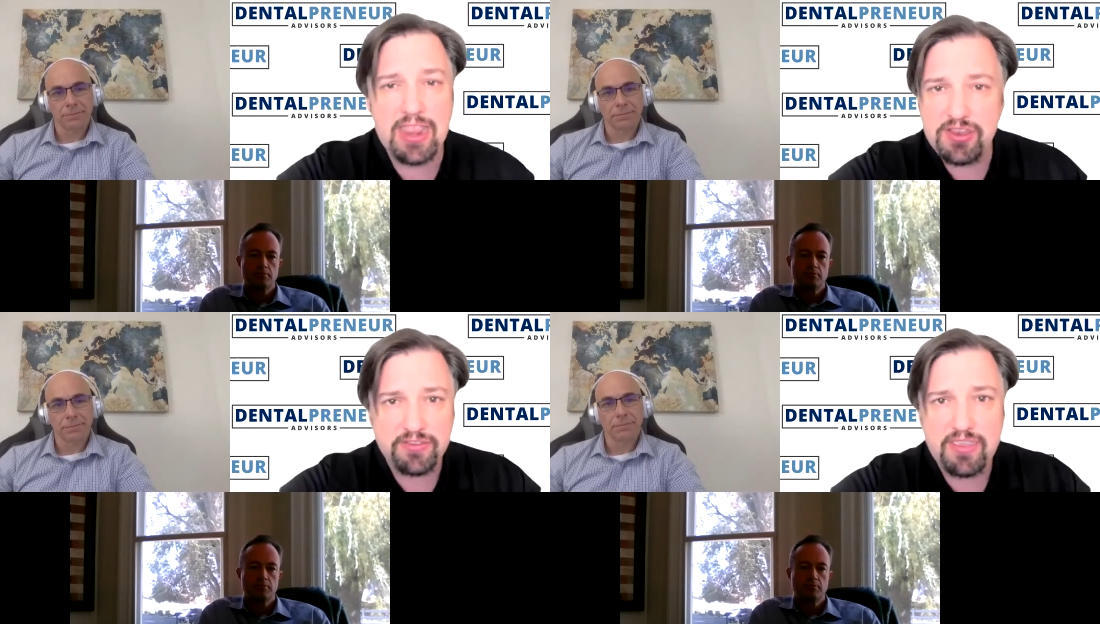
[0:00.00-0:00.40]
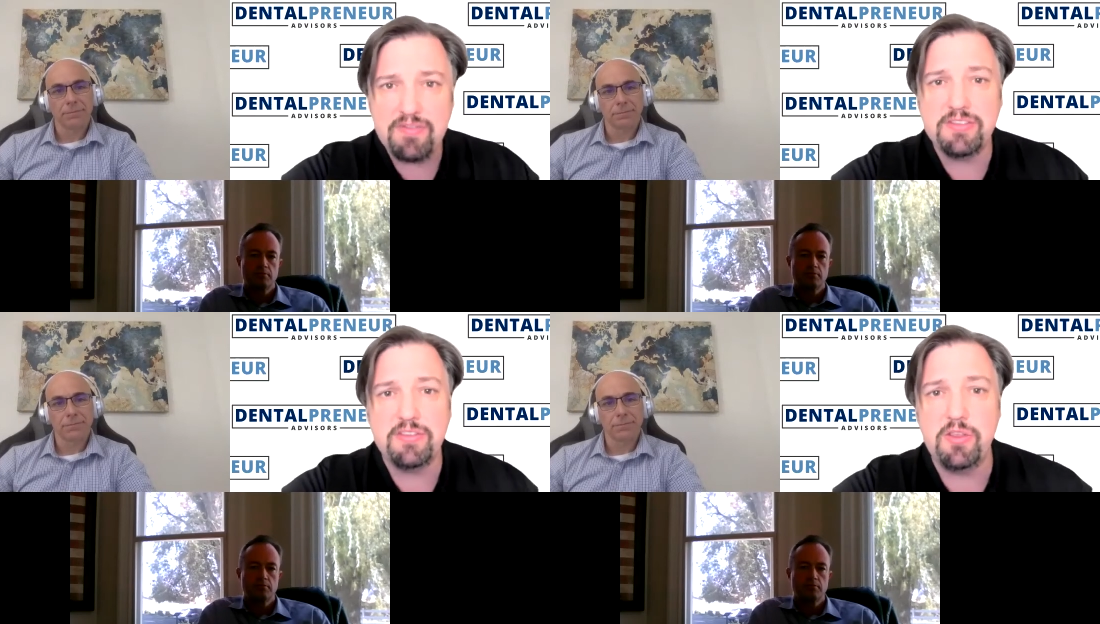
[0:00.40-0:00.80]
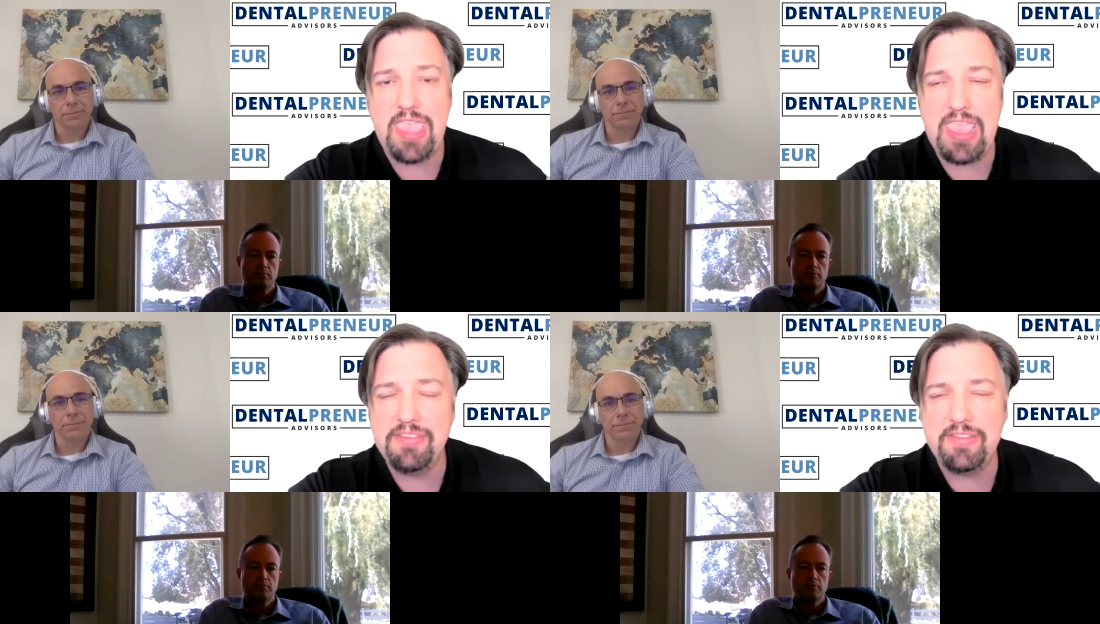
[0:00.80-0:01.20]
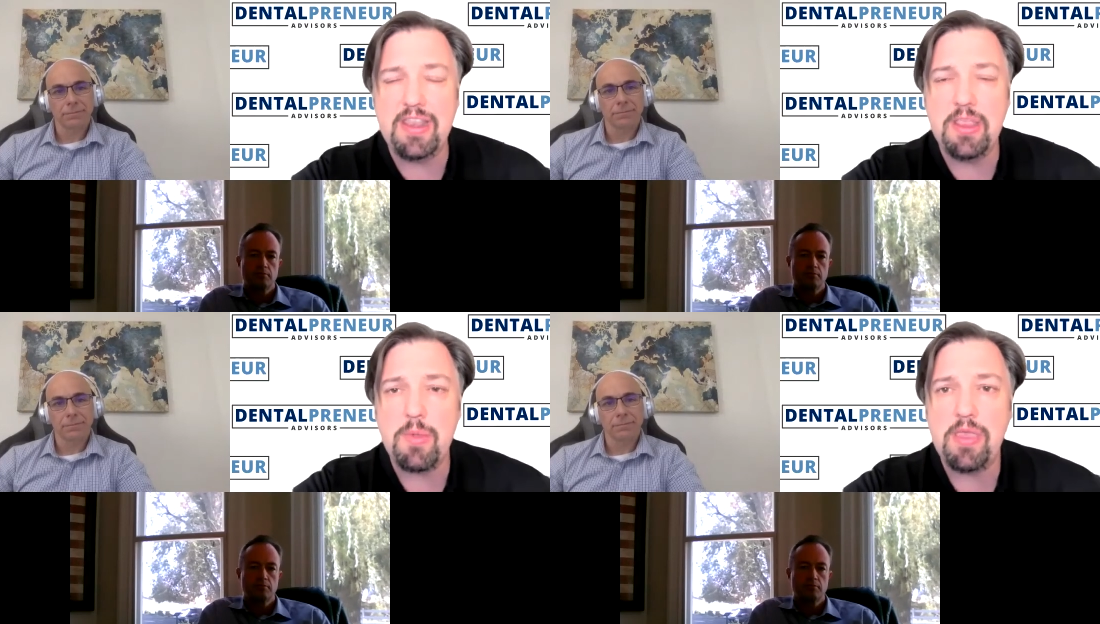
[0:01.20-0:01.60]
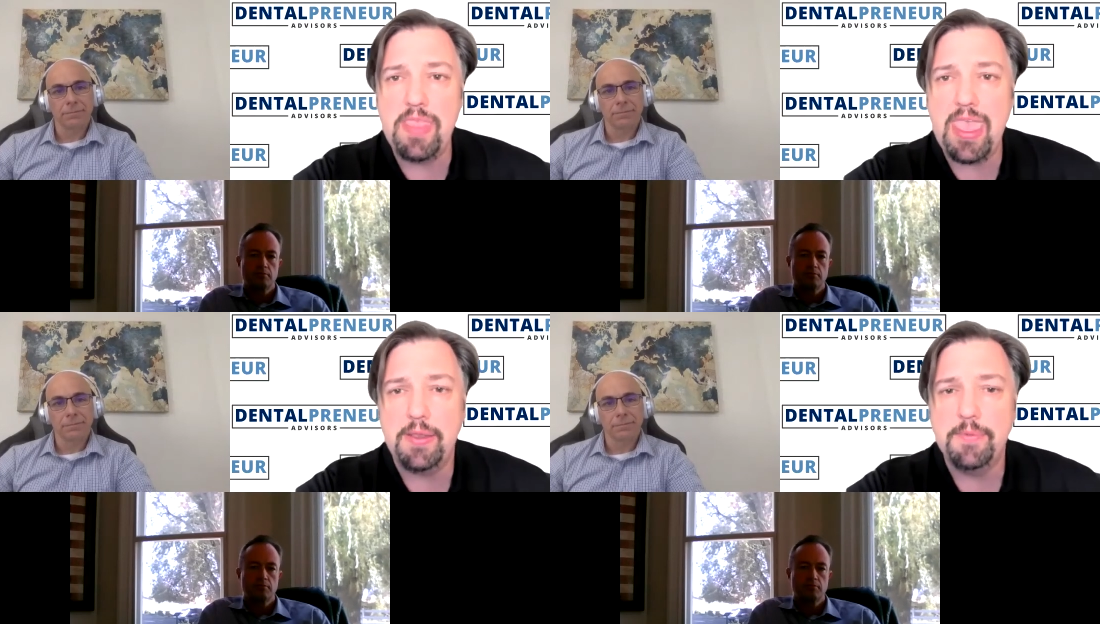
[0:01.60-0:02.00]
Speaker 1: and just give us a little case study around
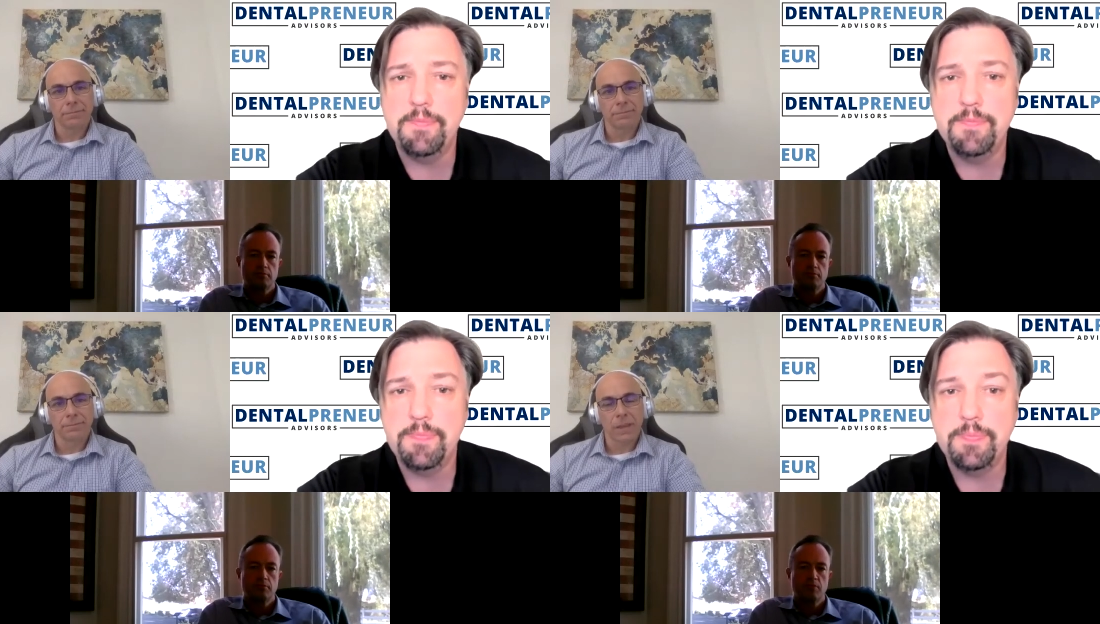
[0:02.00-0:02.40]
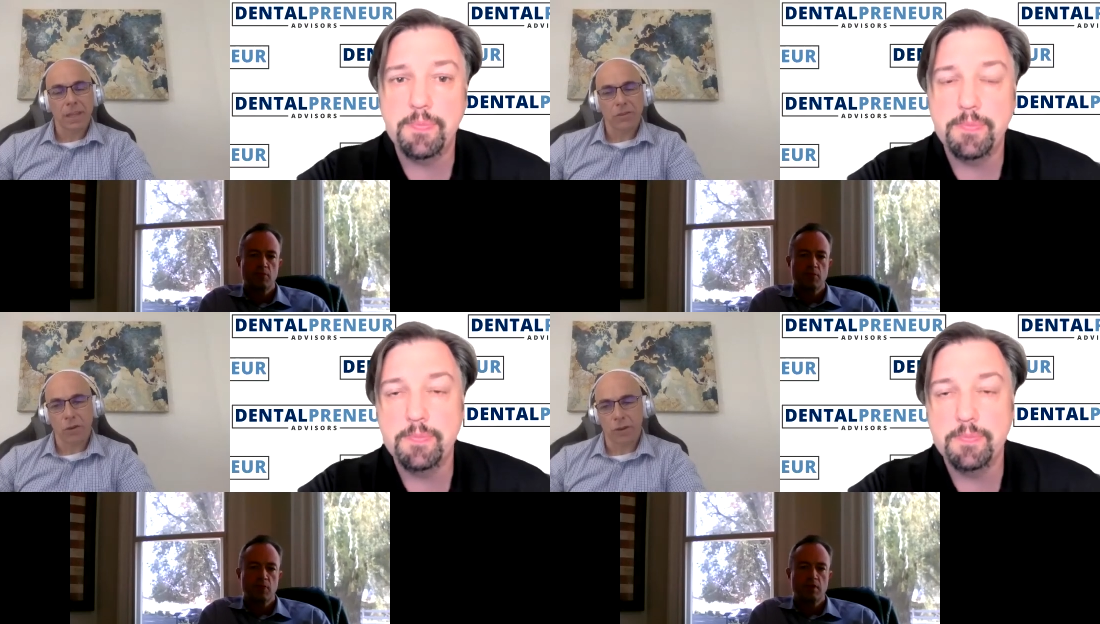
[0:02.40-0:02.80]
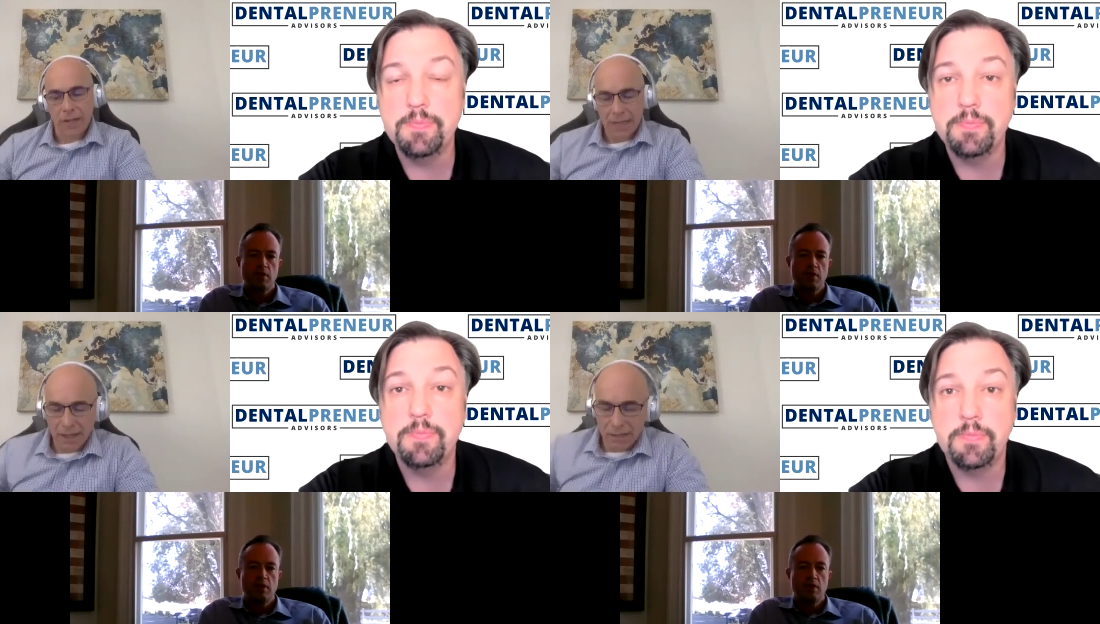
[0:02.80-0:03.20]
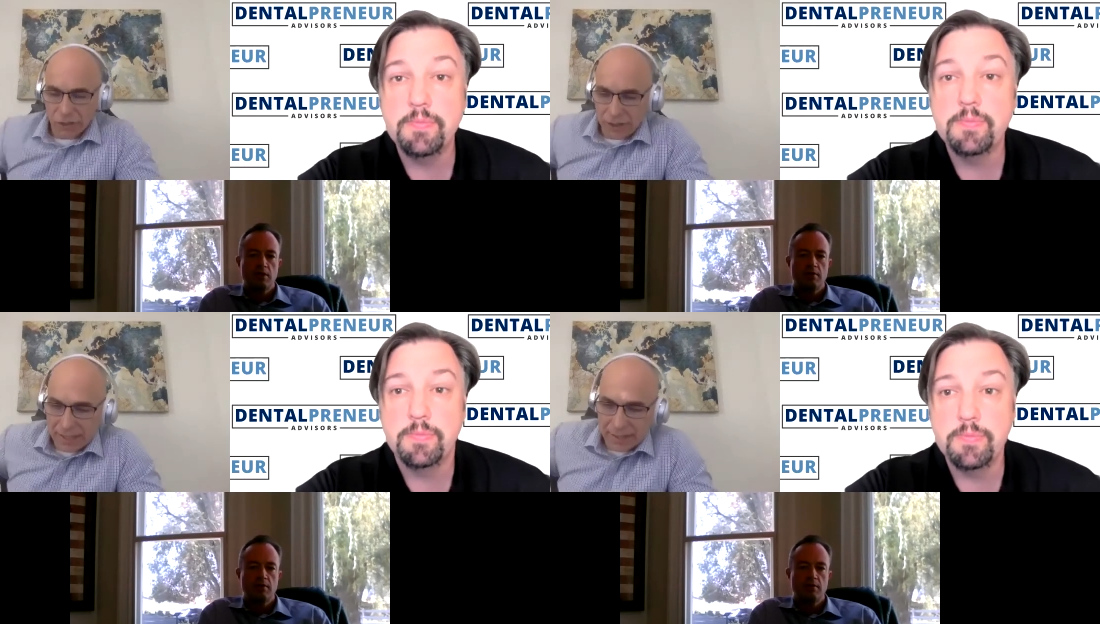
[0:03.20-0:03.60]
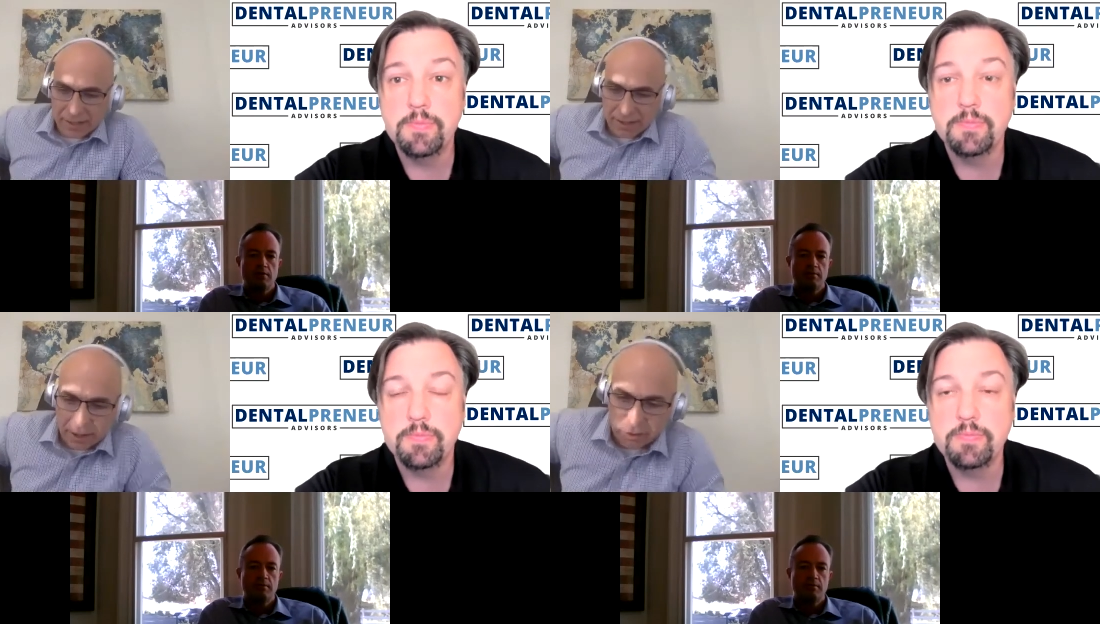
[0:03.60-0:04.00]
that?
Speaker 2: Sure. So this
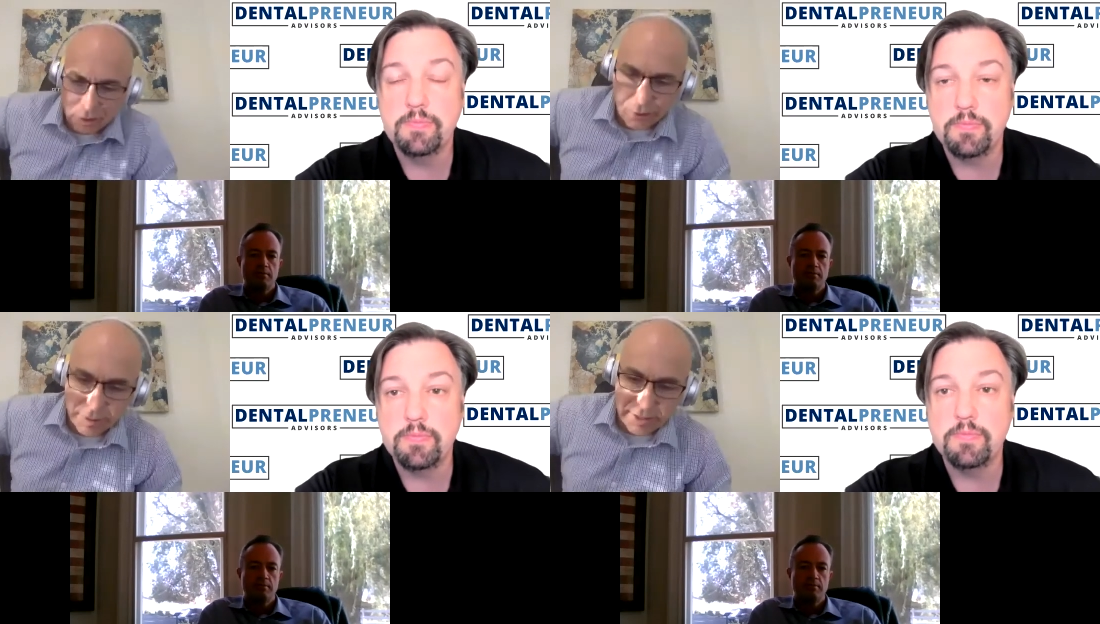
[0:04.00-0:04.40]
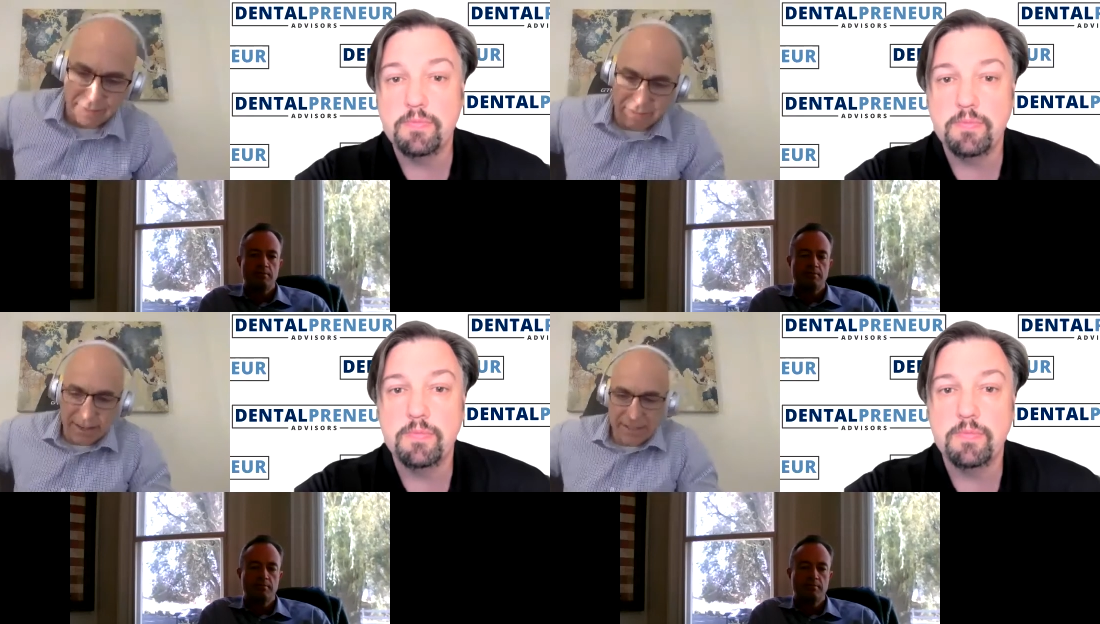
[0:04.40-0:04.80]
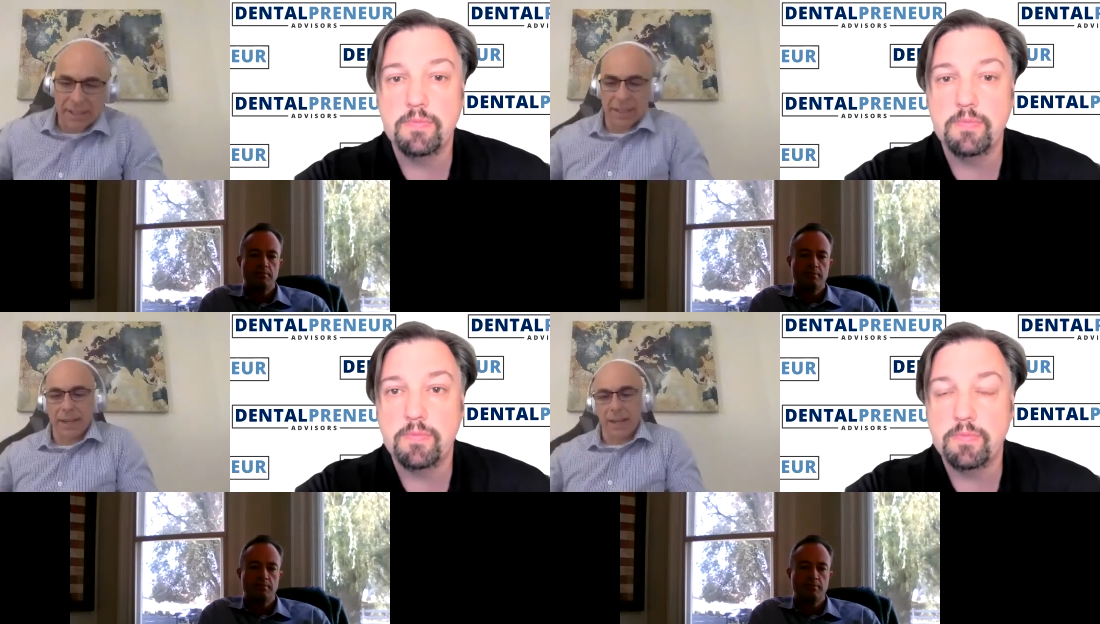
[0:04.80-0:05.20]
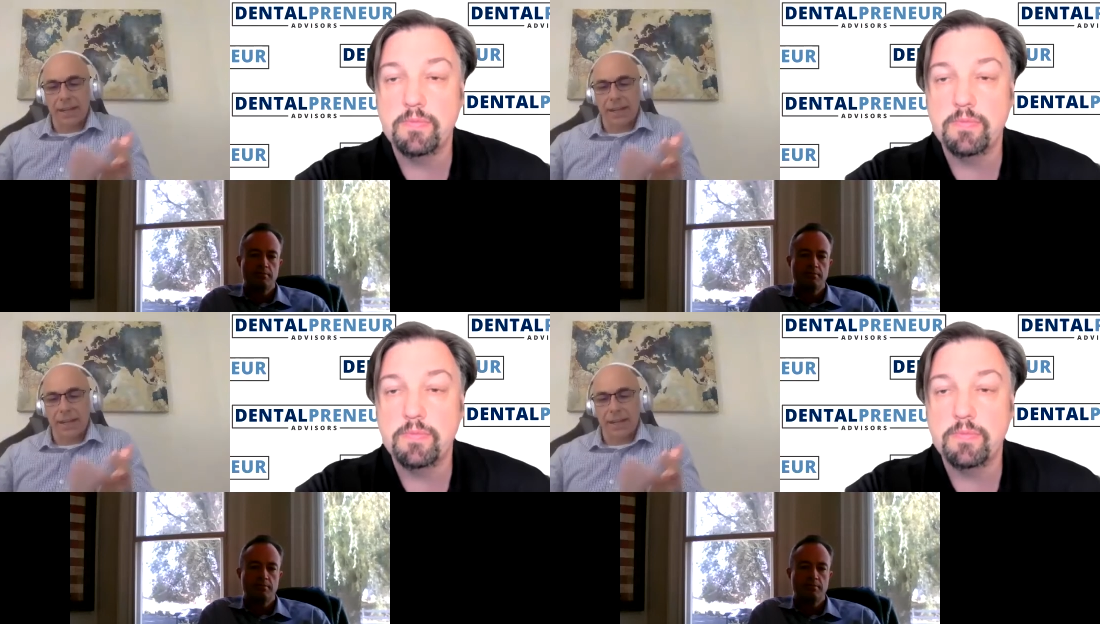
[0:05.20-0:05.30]
is a doctor who was investing in